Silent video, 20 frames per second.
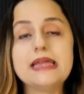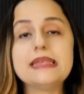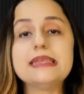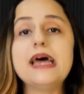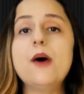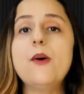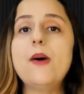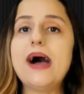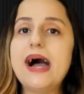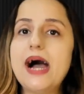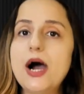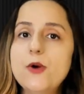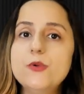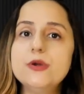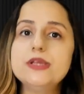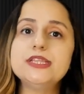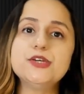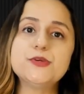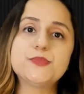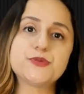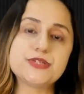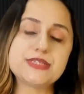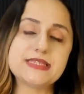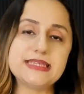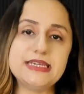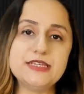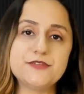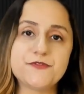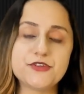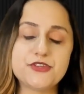Now, how will you
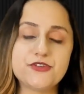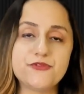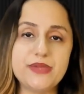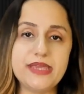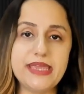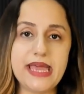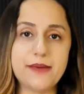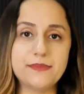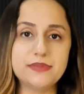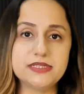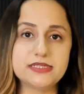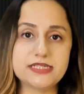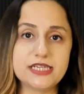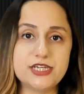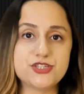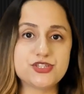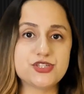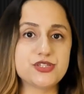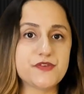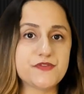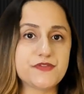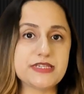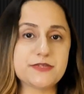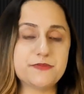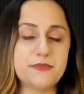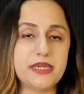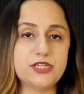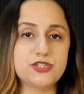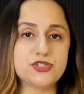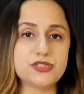proceed for the rehabilitation of this
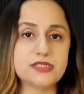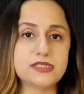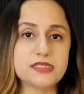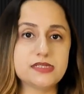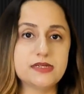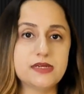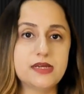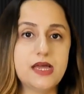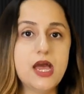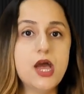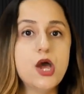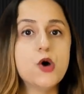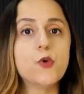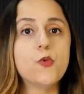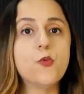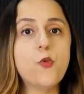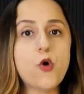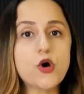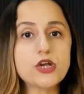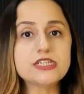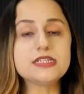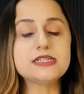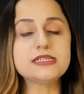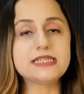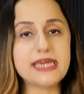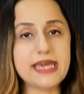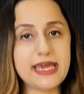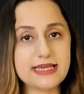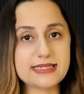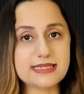patient? What
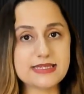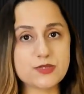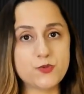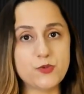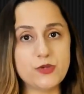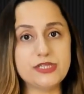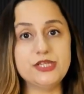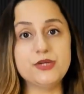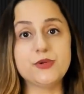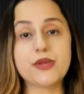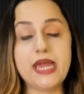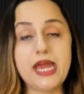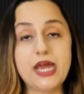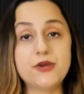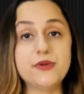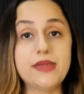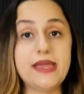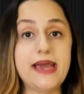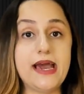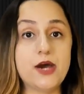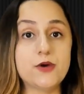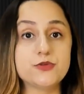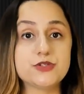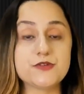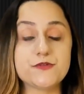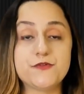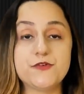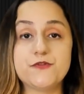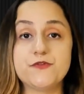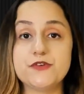tests will you carry out
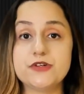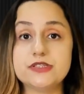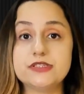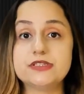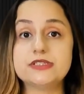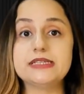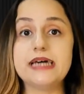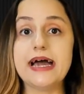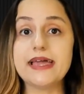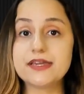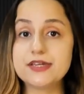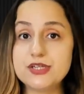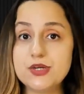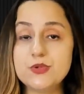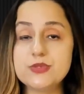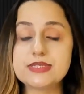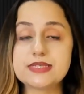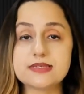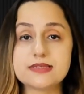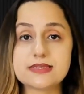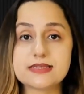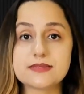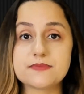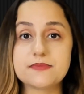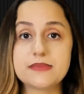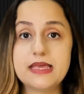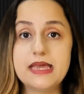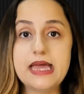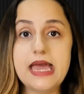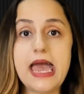for further diagnosis?
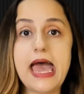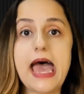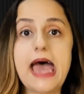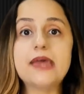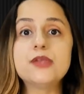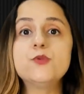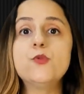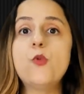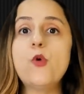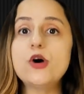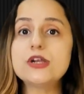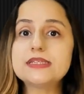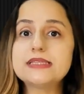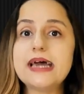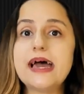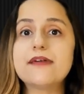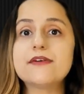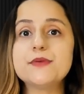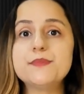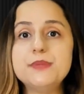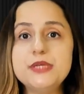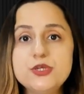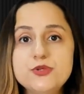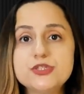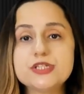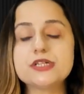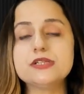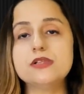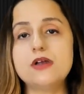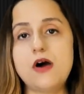And what
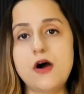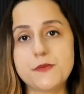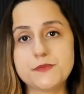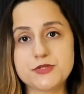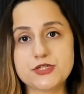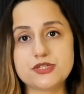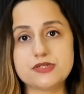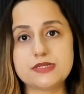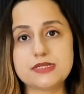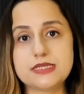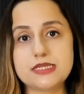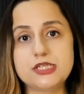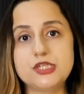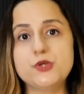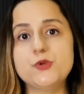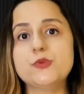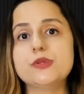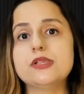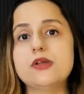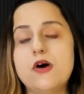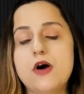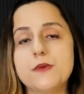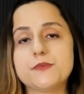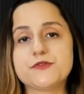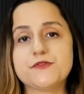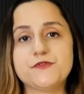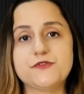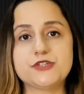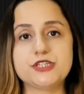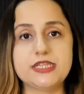therapeutical options you will opt
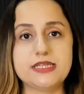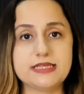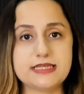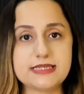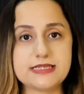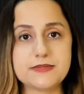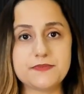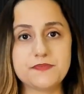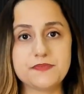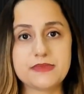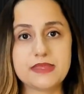for this?